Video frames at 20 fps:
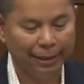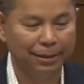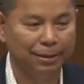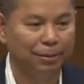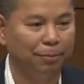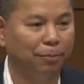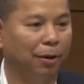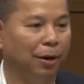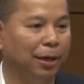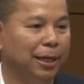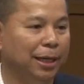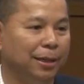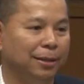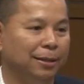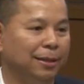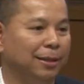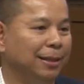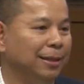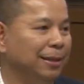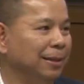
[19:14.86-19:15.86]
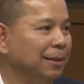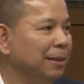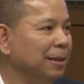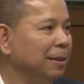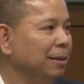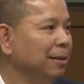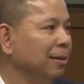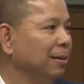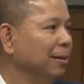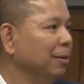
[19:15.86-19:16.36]
is the market
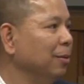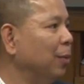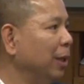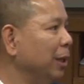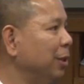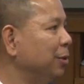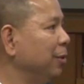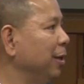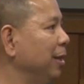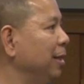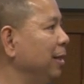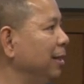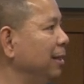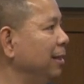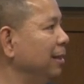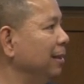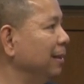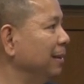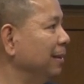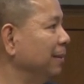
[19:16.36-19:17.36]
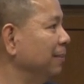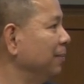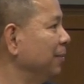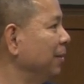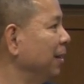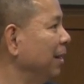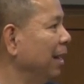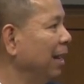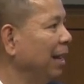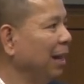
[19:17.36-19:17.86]
one trillion
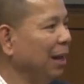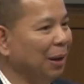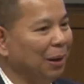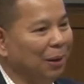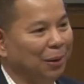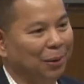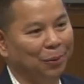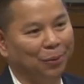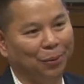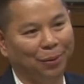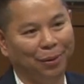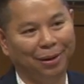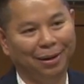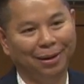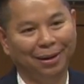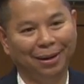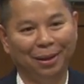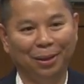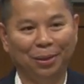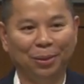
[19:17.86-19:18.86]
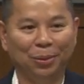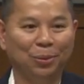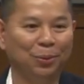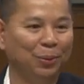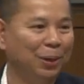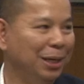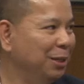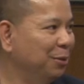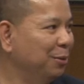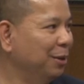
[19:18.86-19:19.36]
or
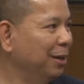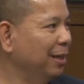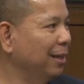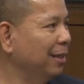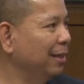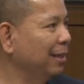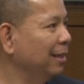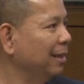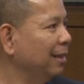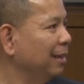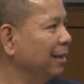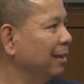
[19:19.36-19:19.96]
three trillion?